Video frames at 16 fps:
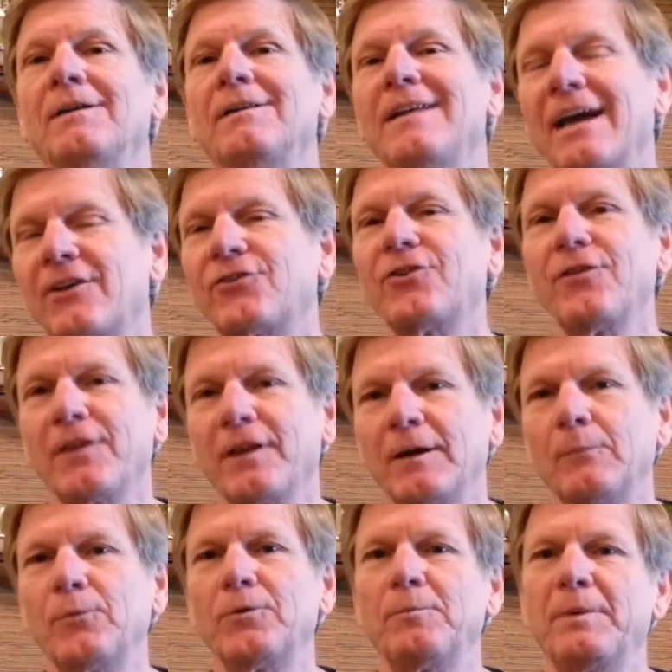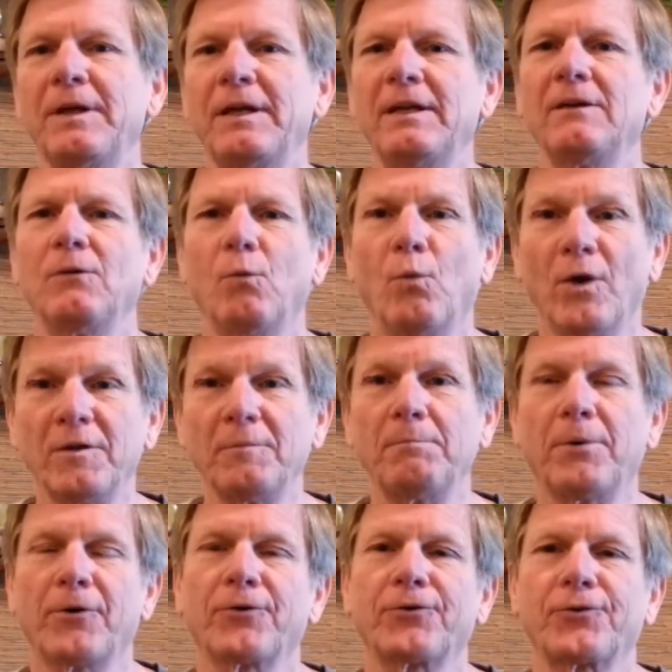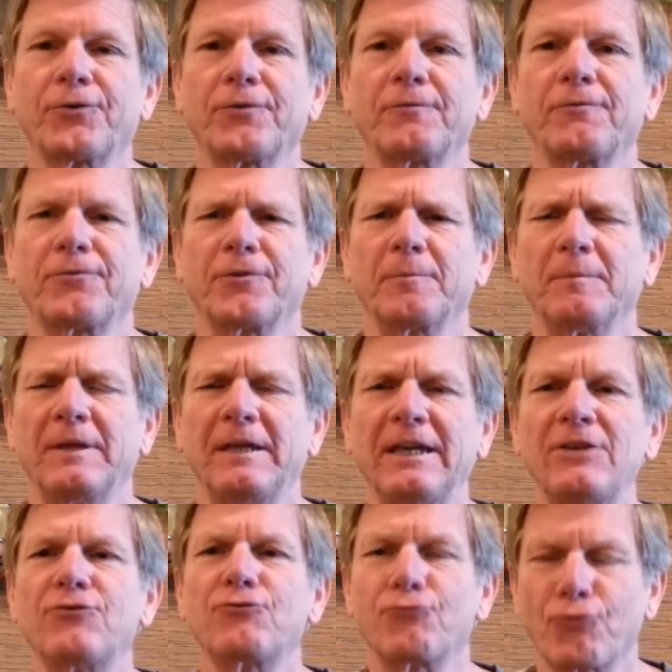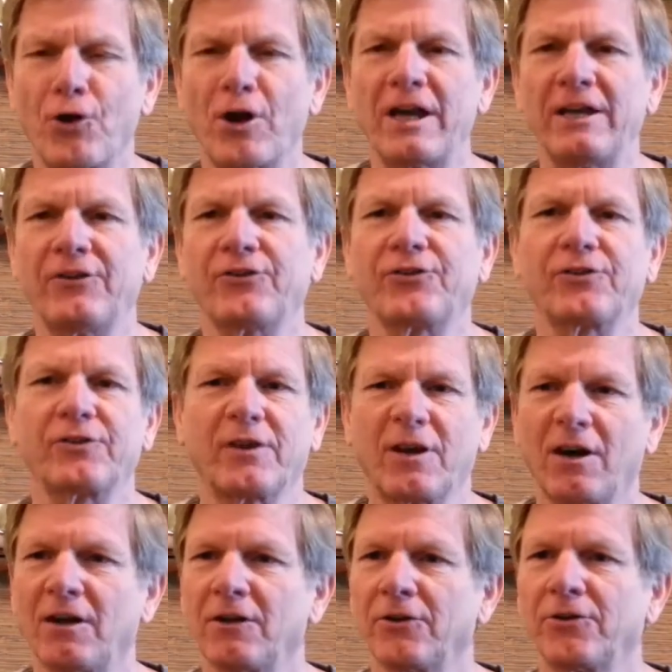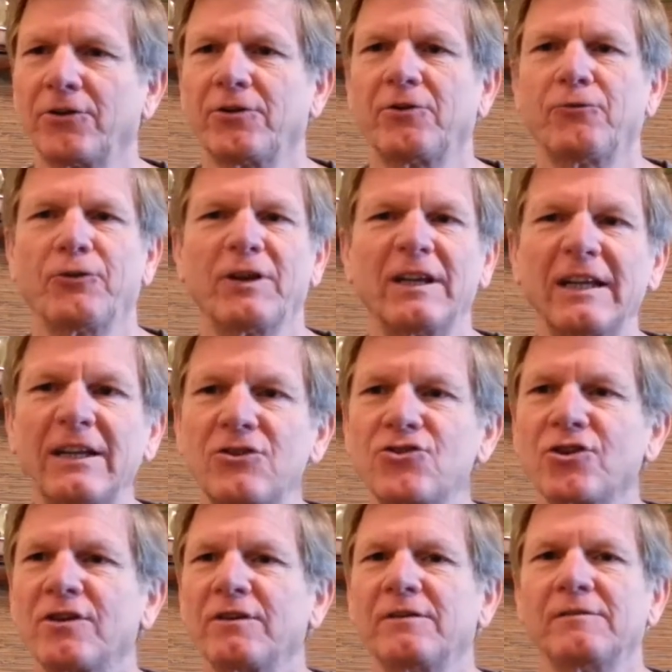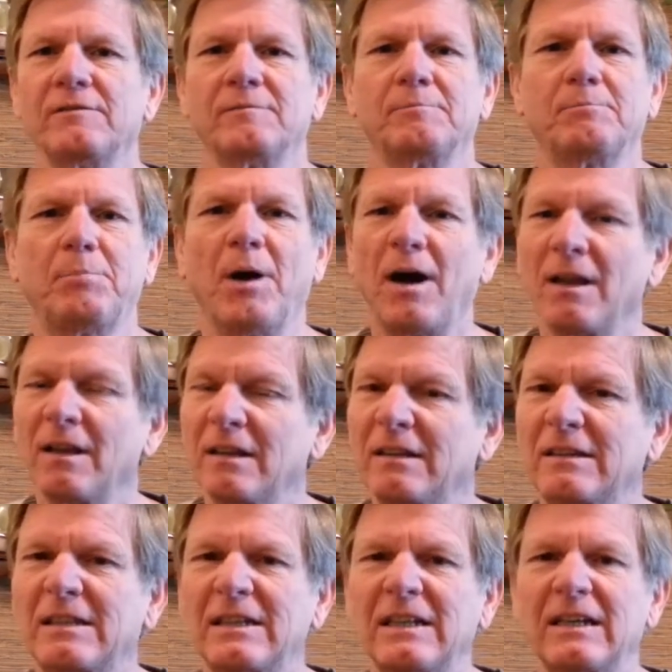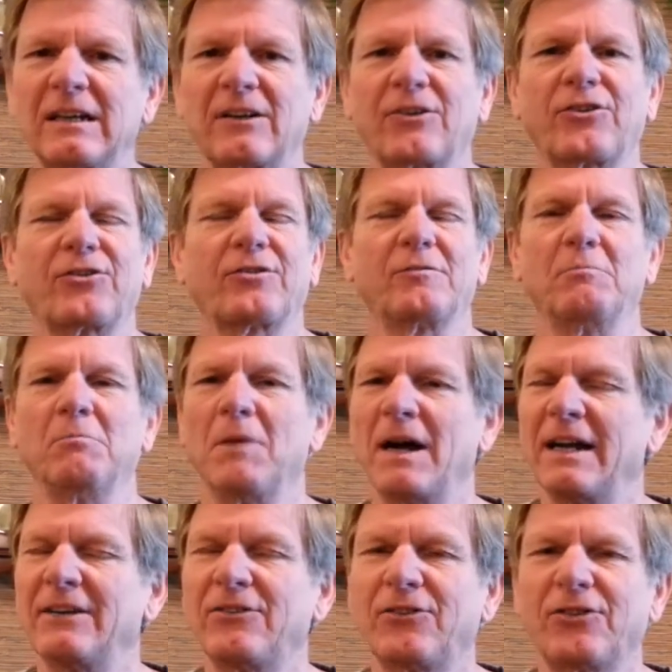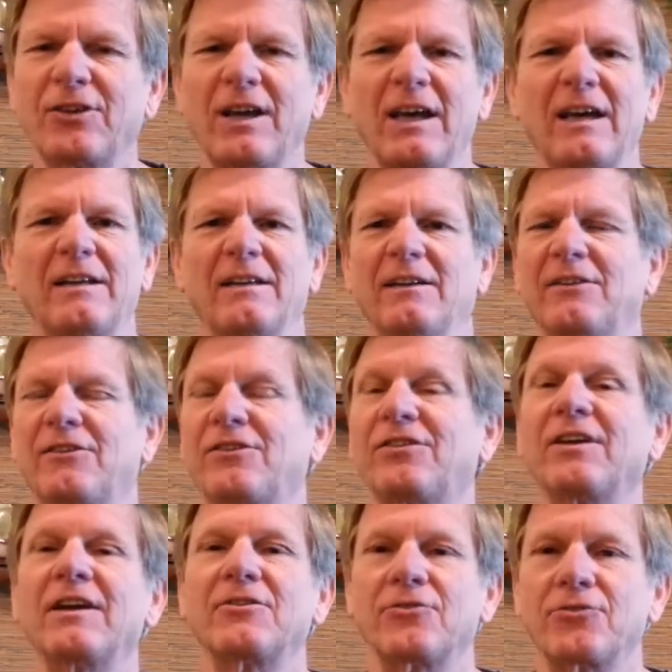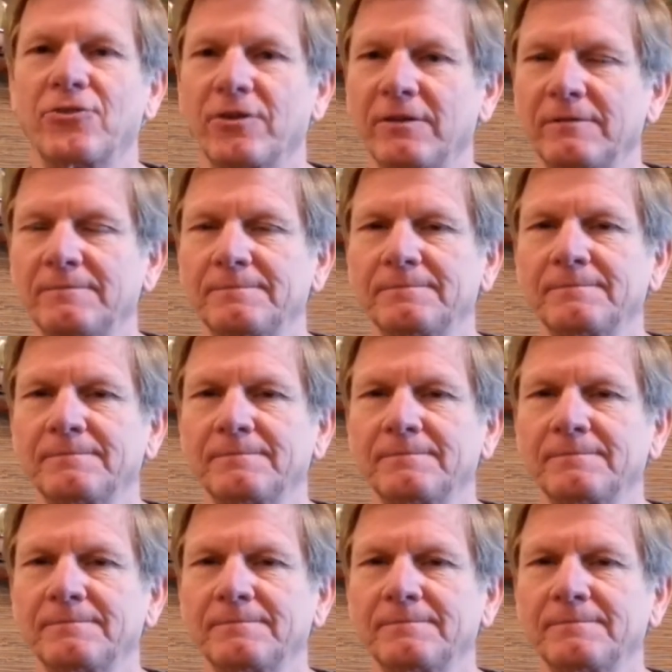Next to them would be one person from each race, color, religion, politics, mindset, etc.